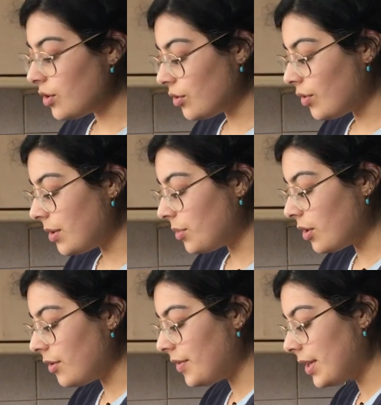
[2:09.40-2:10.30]
scraped all
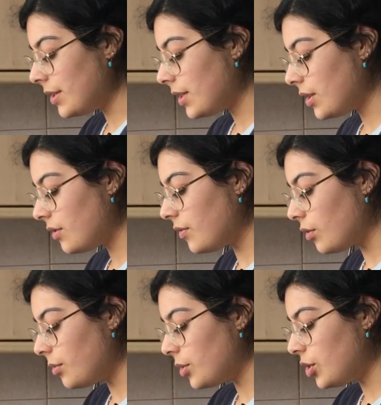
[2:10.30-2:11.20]
of the insides of the
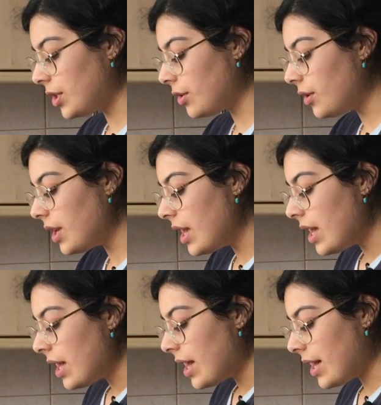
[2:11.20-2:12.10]
aubergine out,
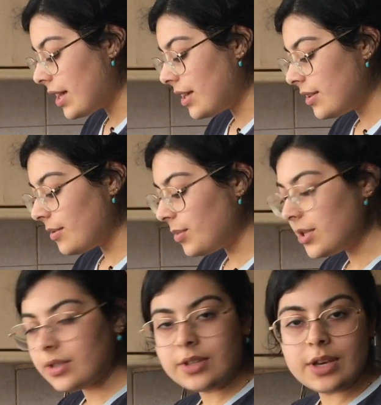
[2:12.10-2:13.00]
and
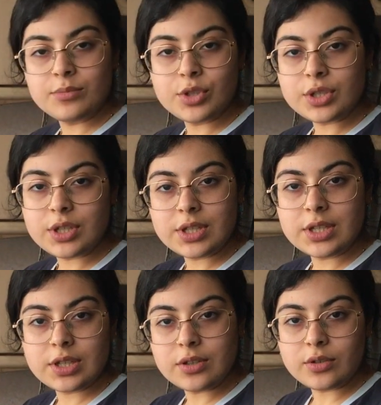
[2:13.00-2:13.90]
basically I'm just
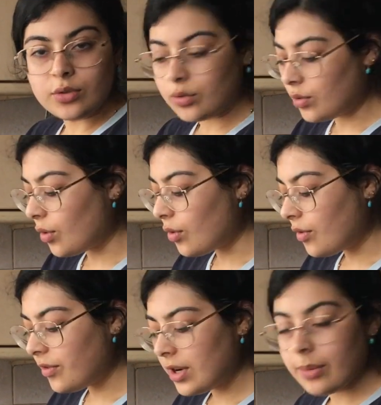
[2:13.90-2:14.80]
gonna go
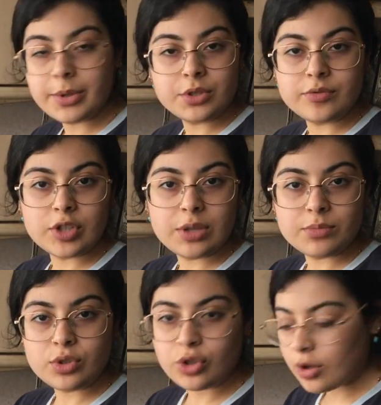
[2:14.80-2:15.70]
over it a bunch of times,
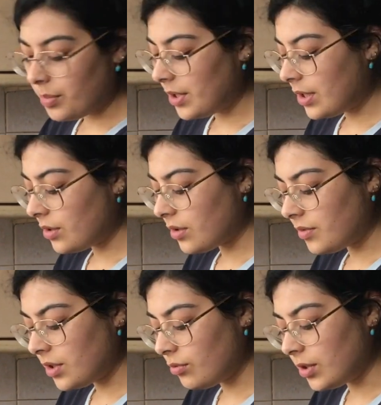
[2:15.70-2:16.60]
chopping it. It's
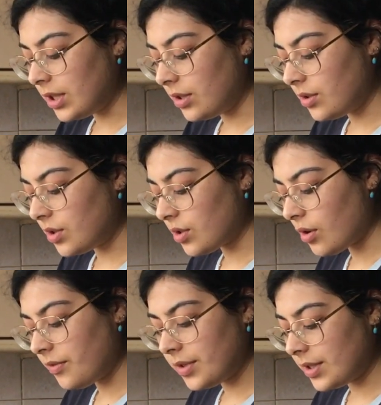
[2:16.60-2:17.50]
obviously really
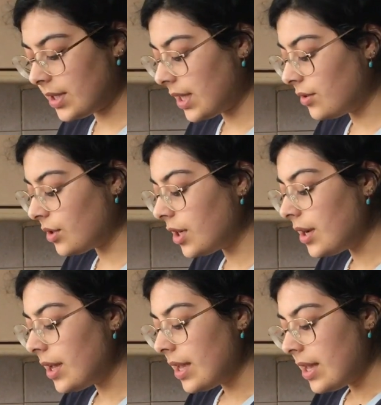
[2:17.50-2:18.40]
soft and tender,
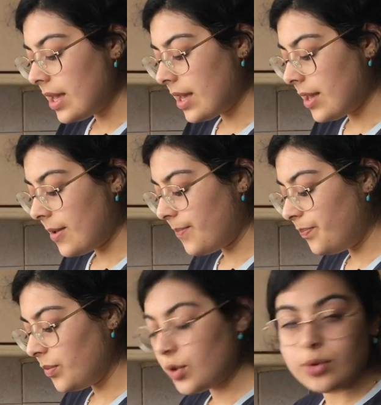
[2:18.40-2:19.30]

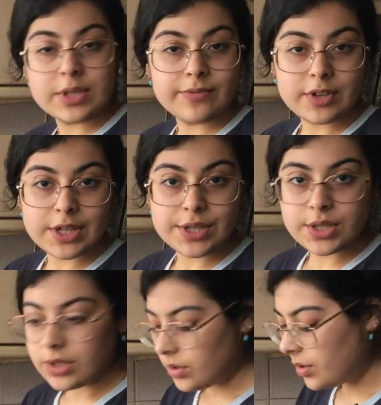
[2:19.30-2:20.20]
so it's very easy
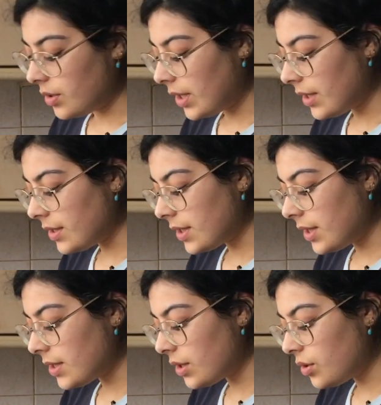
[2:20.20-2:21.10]
to kind of slice
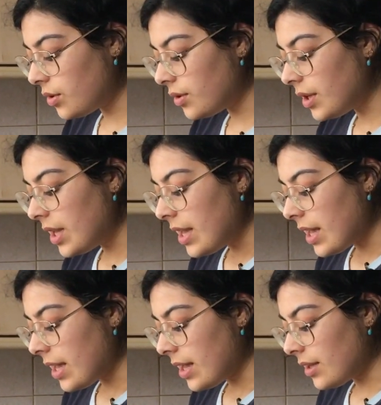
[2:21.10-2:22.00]
into,
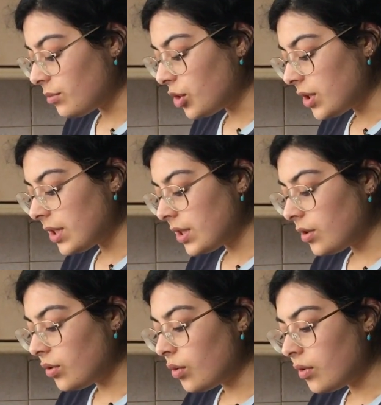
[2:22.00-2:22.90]
and I'm just gonna
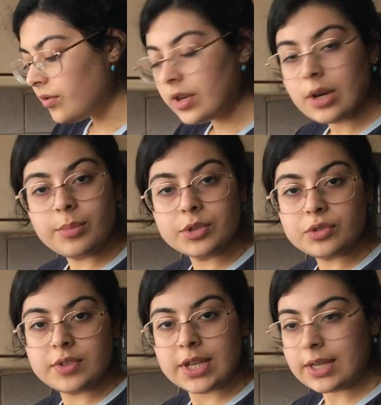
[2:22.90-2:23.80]
go over it a bunch of
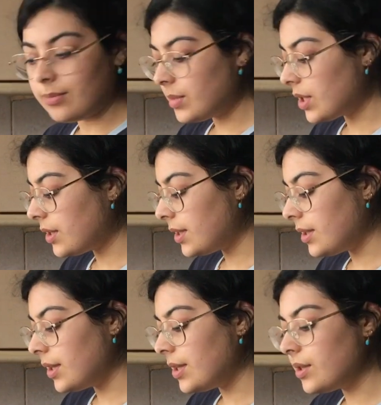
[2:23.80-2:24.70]
times until
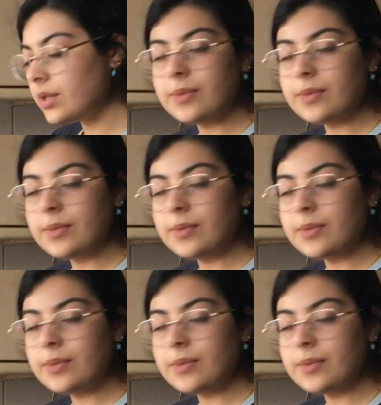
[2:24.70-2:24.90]
it's